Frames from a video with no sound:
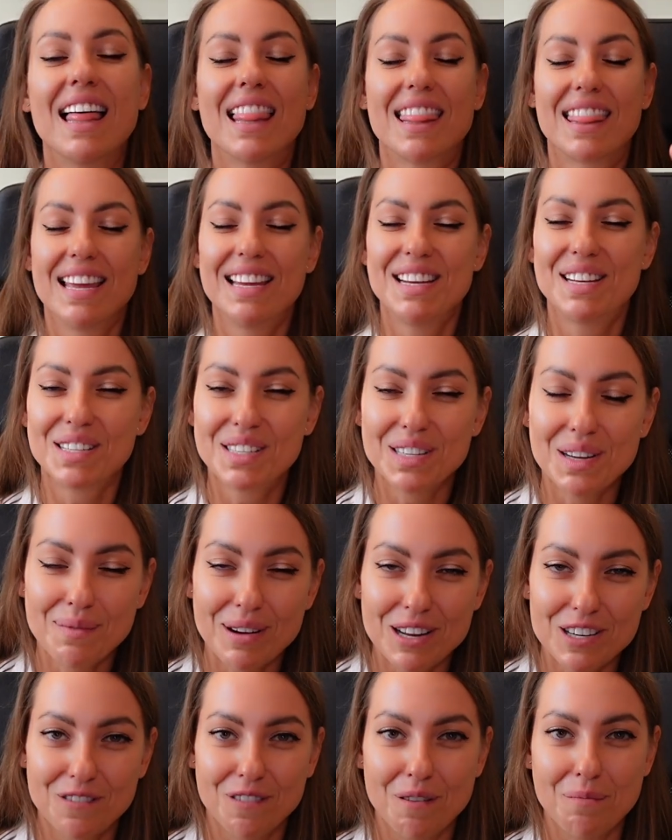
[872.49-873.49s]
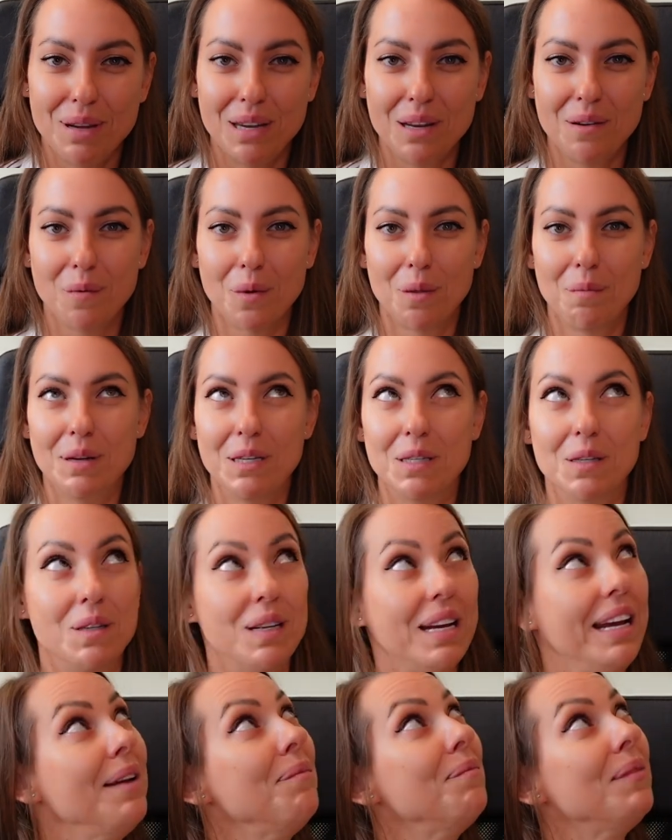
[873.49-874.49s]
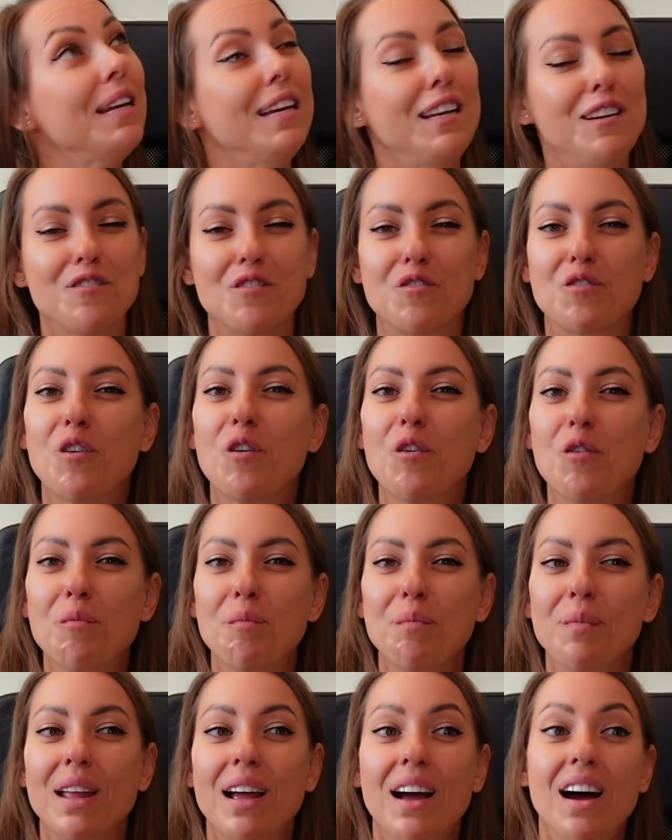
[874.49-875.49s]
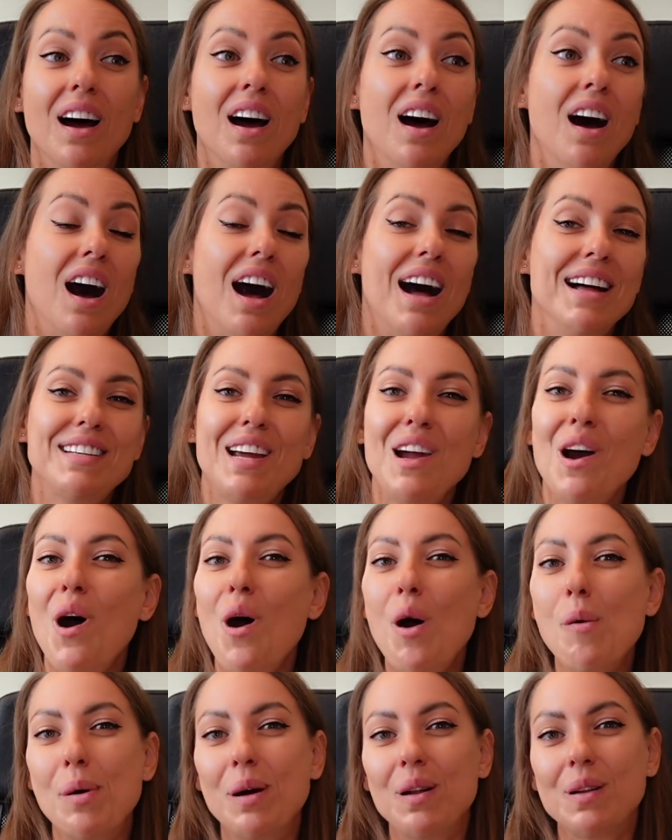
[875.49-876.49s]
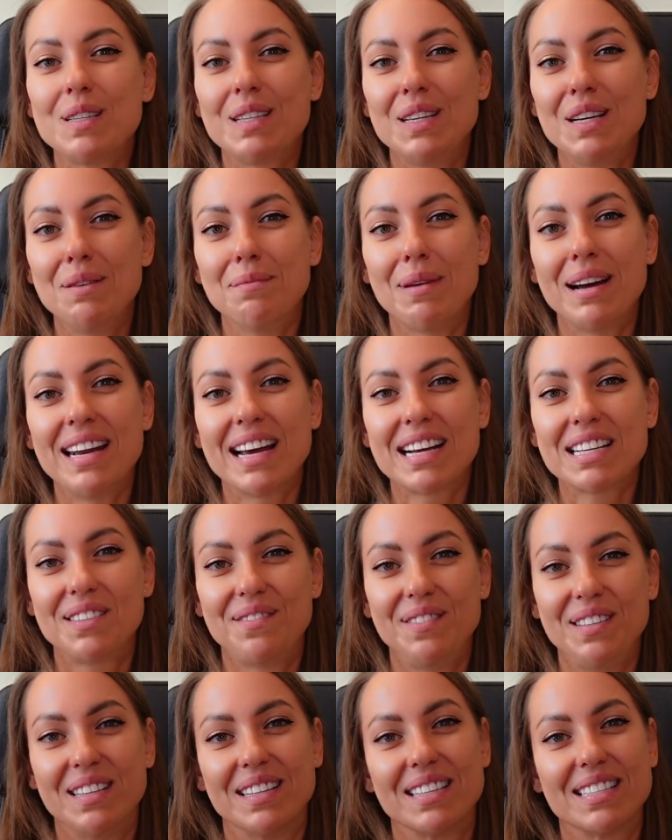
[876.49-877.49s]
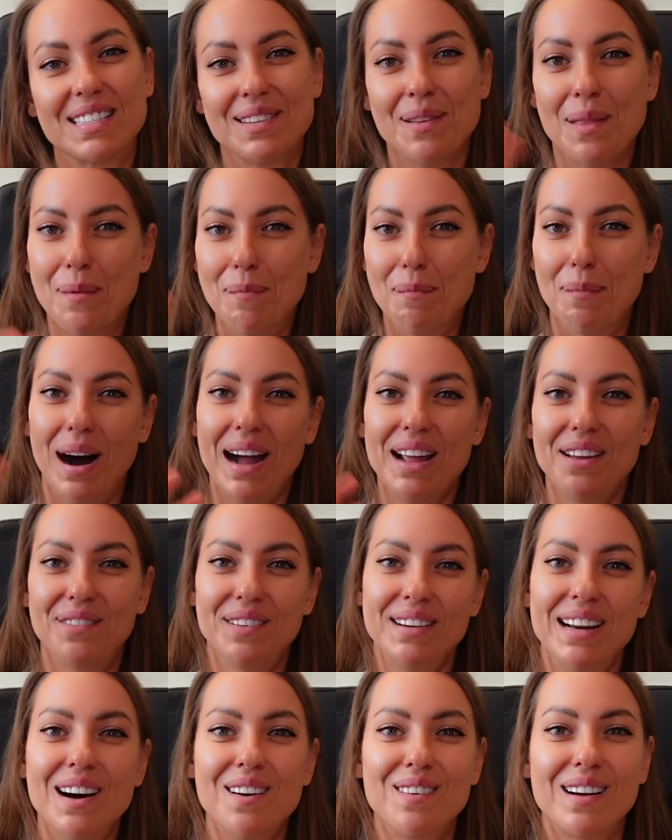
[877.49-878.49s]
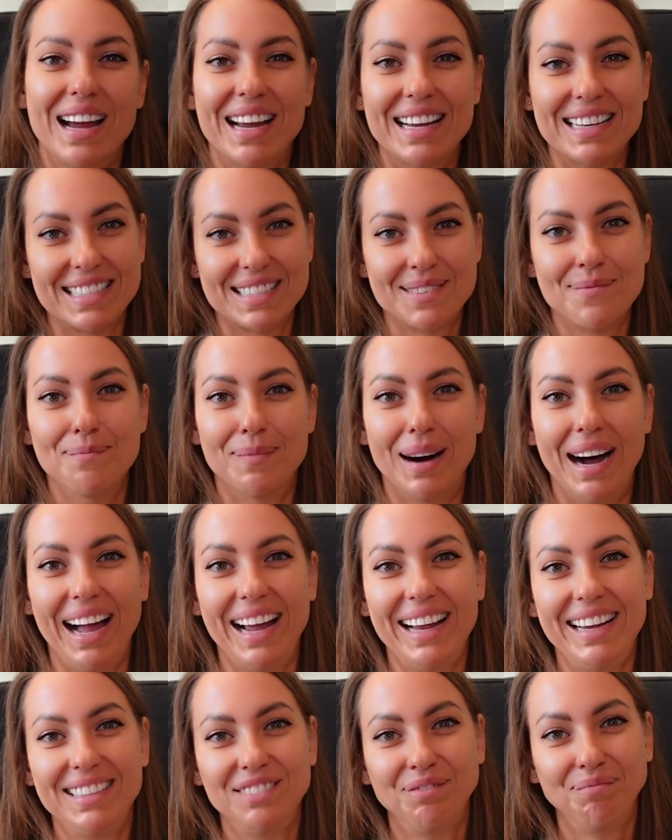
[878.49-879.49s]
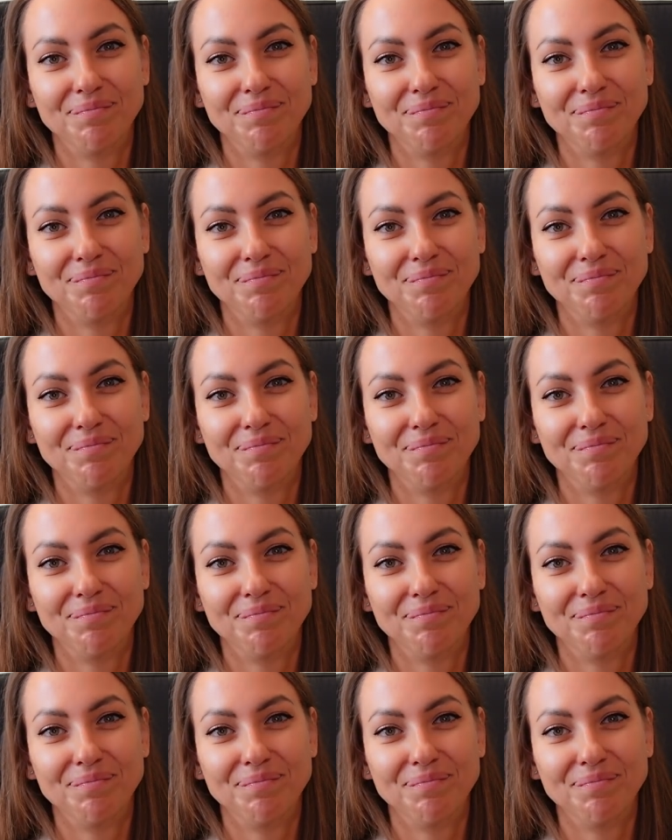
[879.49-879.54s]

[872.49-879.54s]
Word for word: Thank you so much for being with me today in Rome and I hope I'll see you in my next videos. Bye for now guys, bye!